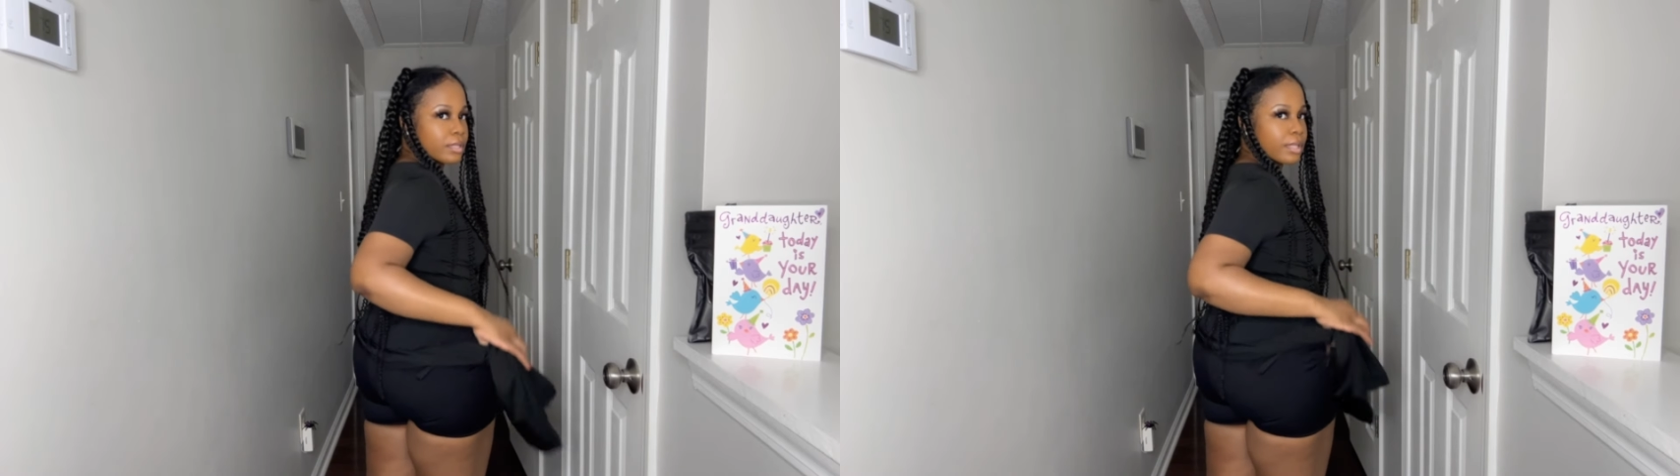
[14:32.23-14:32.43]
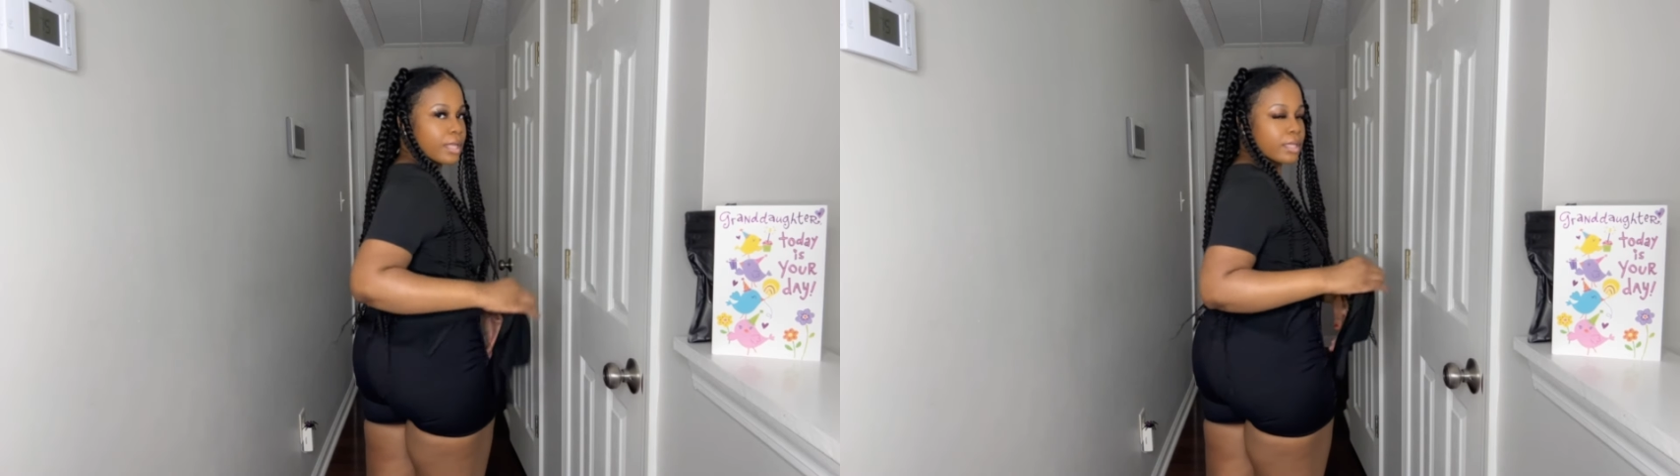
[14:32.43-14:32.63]

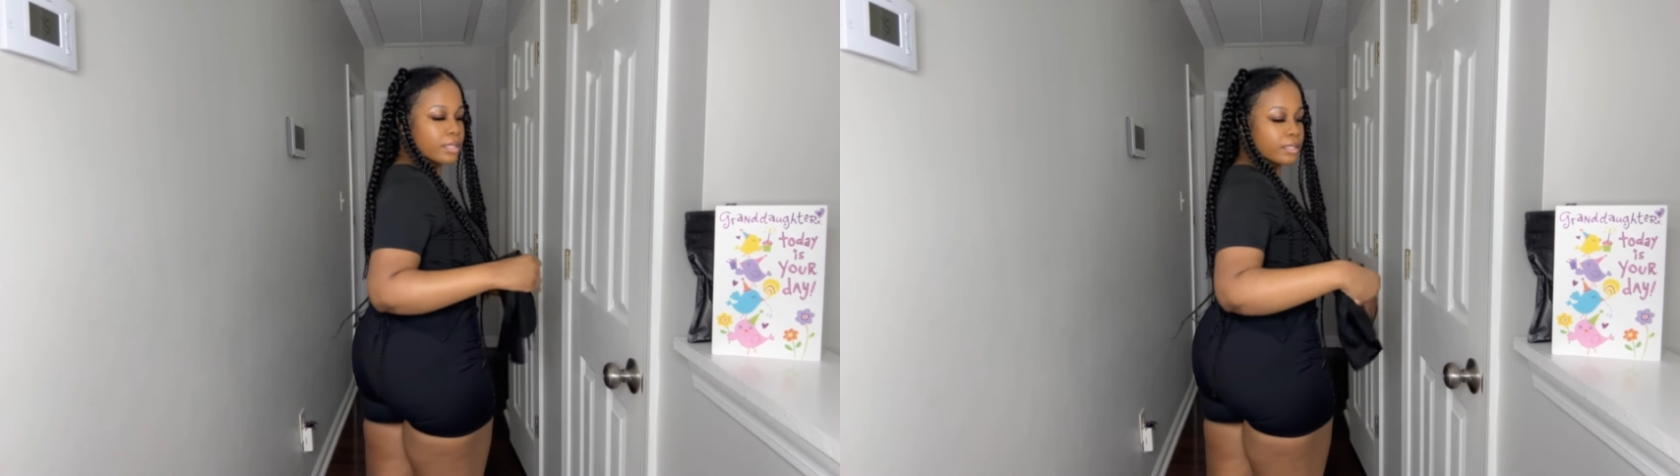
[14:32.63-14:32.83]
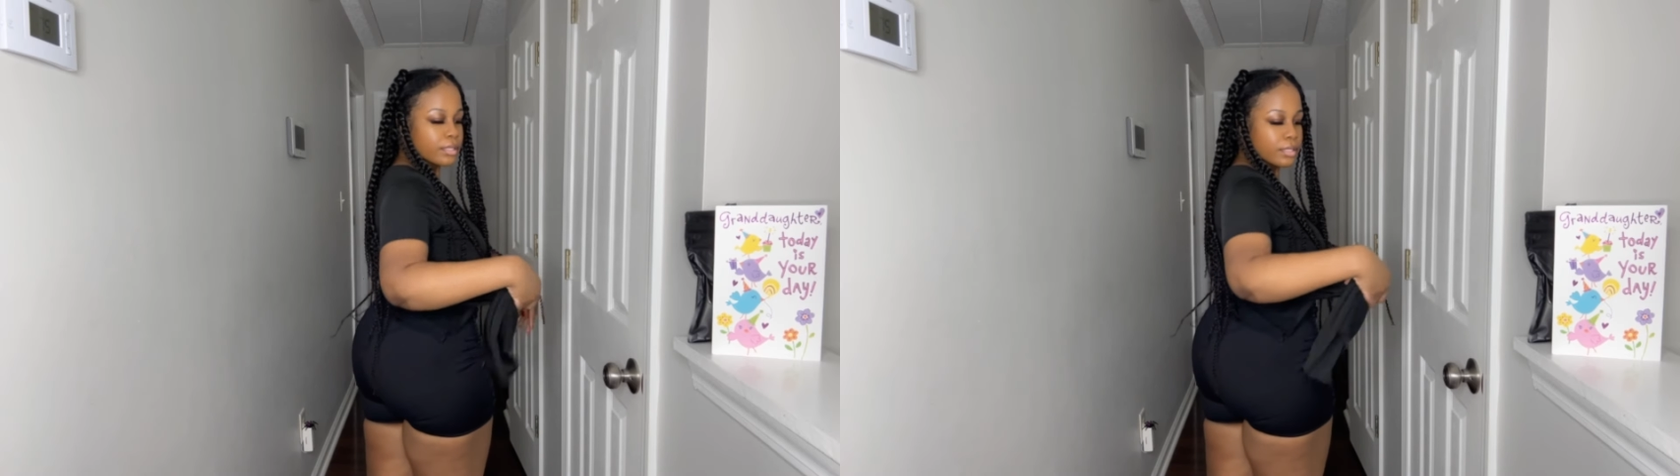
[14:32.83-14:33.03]

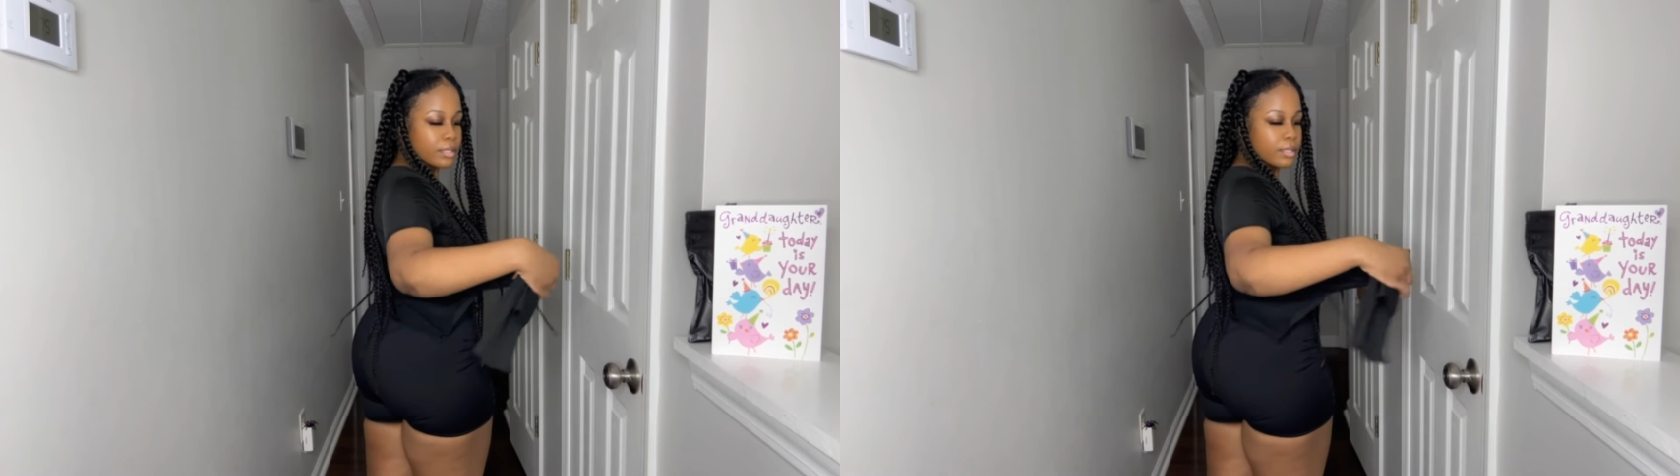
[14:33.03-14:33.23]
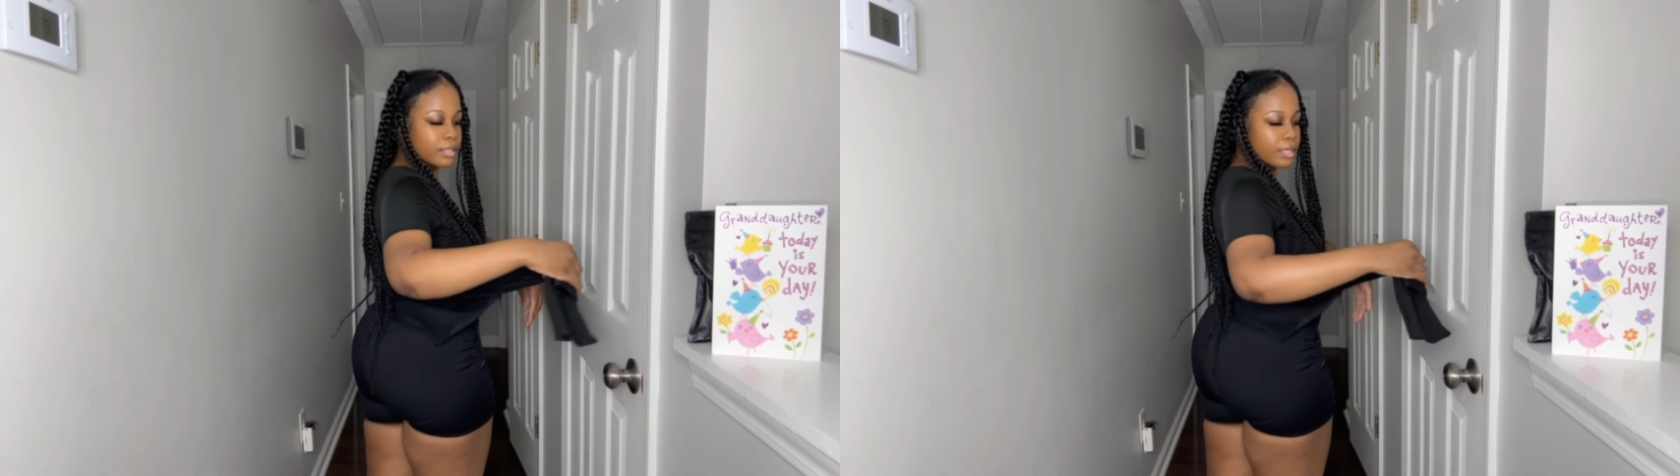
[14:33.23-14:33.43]
Like,
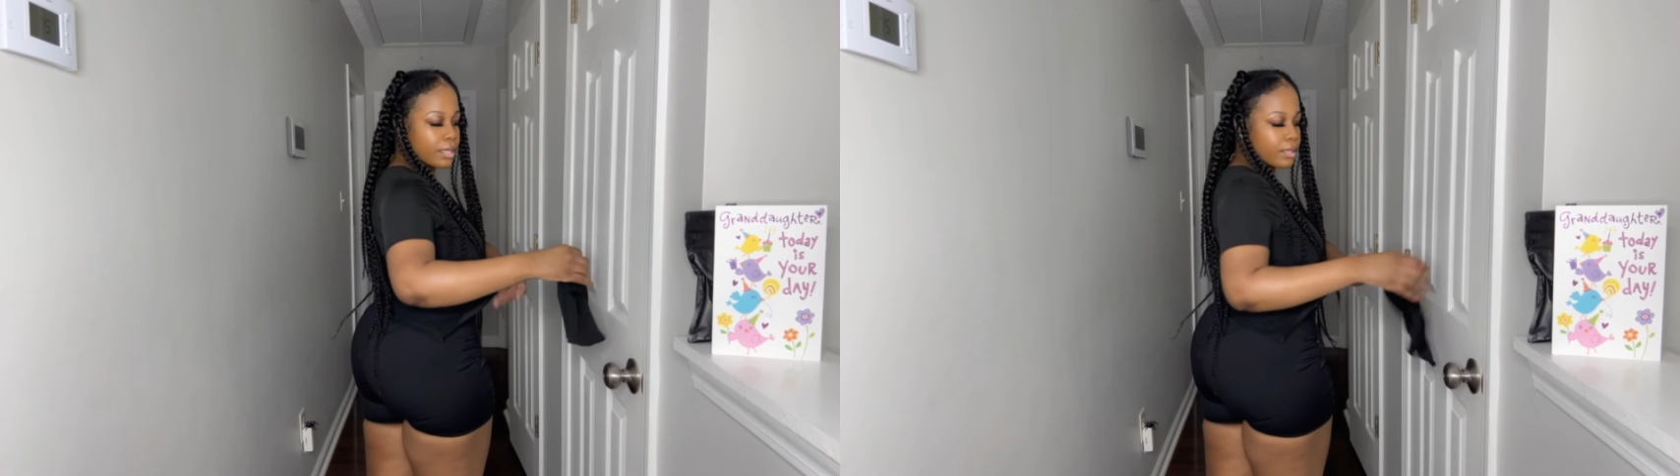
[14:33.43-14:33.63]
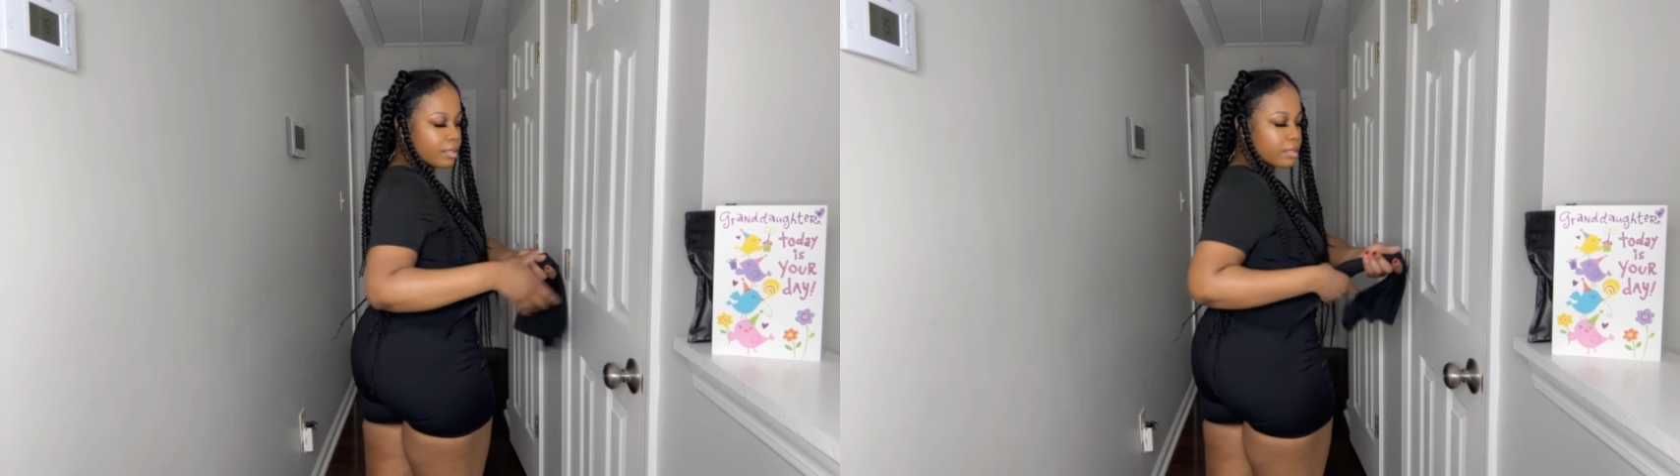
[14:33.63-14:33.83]

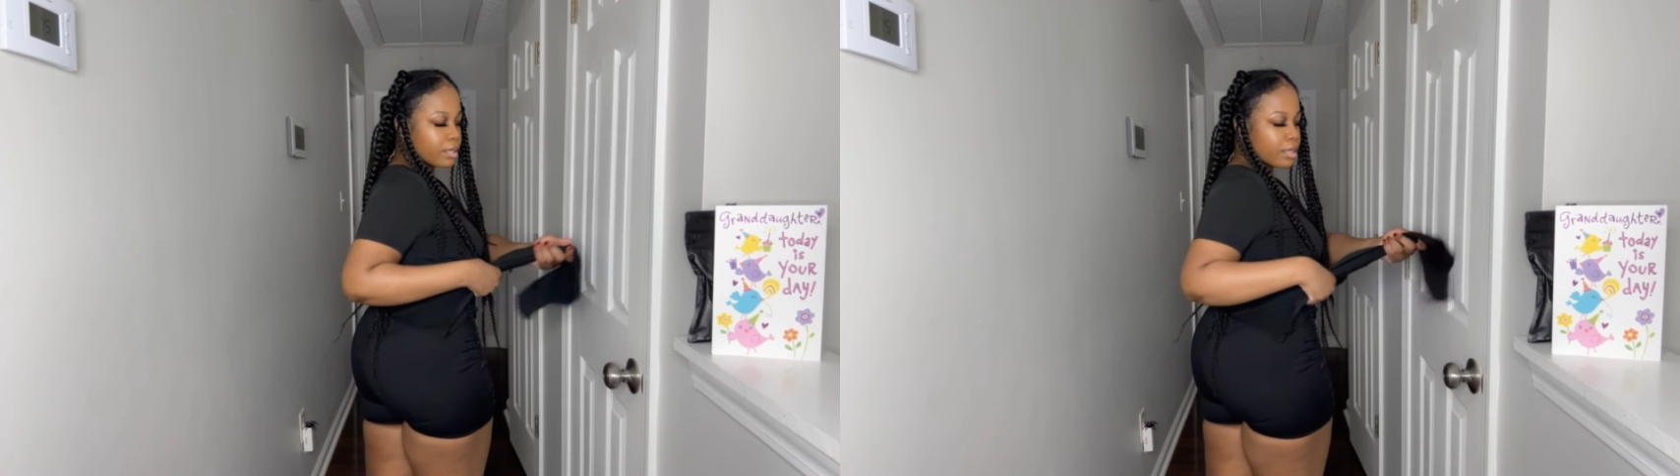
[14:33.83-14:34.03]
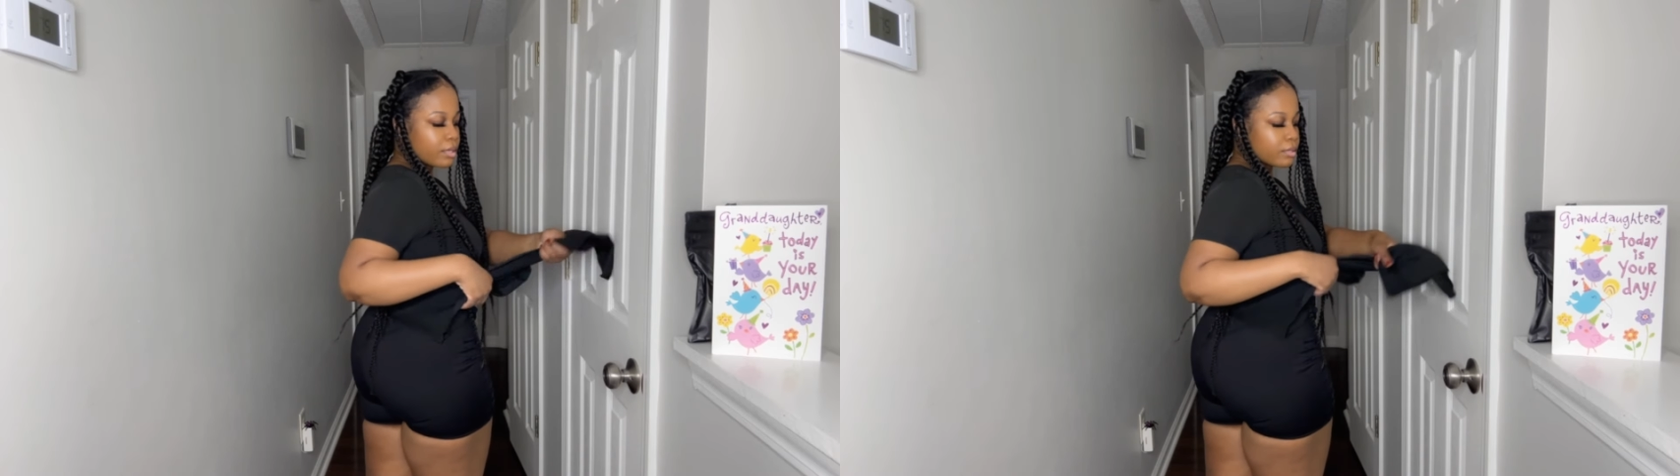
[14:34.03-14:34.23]
I